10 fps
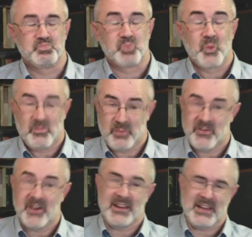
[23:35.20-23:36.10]
It'd be
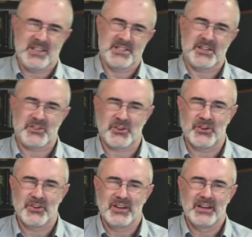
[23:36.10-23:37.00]
very easy to
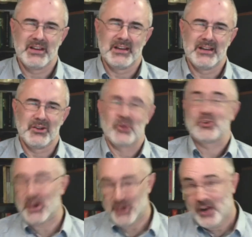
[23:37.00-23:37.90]
look
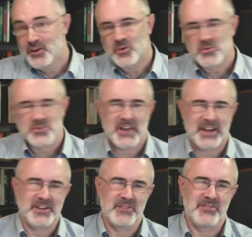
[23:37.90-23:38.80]
down our nose on that
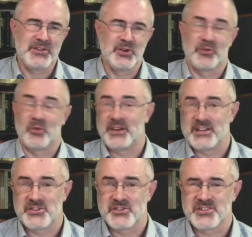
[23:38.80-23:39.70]
individual for what he's
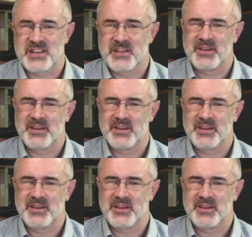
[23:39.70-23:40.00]
just said,